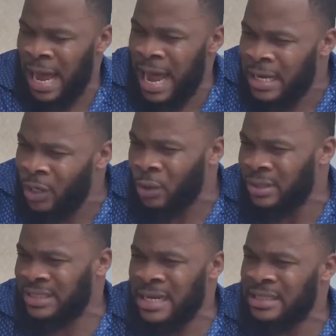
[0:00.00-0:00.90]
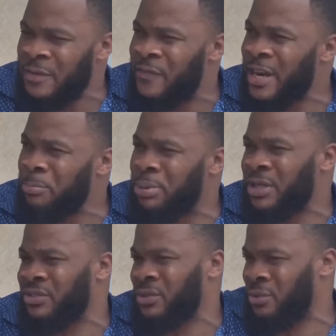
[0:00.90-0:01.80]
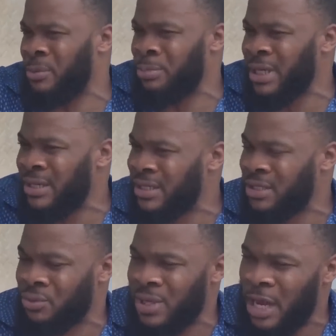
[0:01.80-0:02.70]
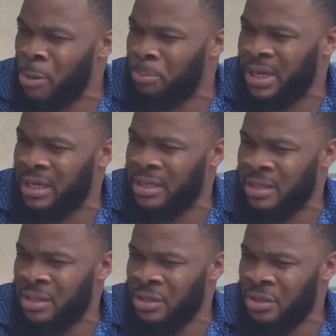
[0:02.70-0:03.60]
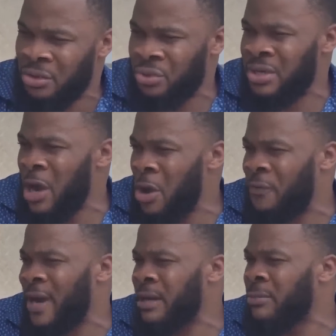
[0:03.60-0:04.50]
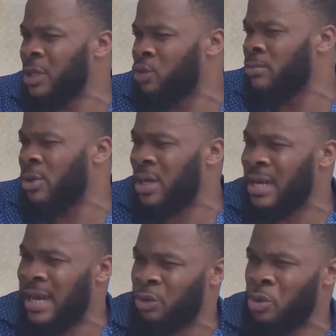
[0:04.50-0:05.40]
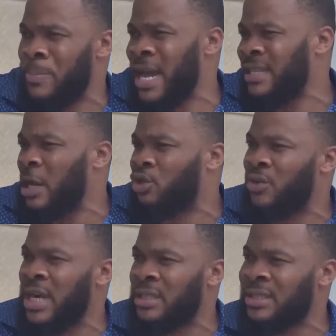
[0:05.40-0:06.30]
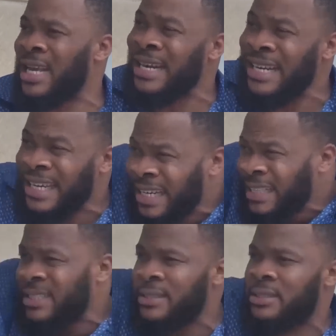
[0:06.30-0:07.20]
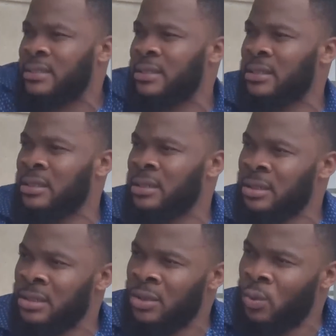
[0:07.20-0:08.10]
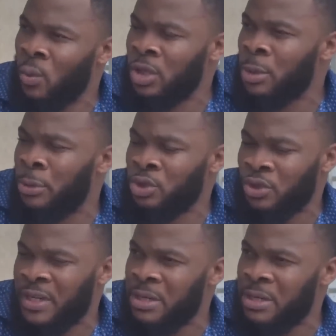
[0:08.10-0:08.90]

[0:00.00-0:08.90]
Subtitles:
And the concern is a very big risk to their company. So they are offering me 2 million naira to buy it outright, then recreate it. What a bunch of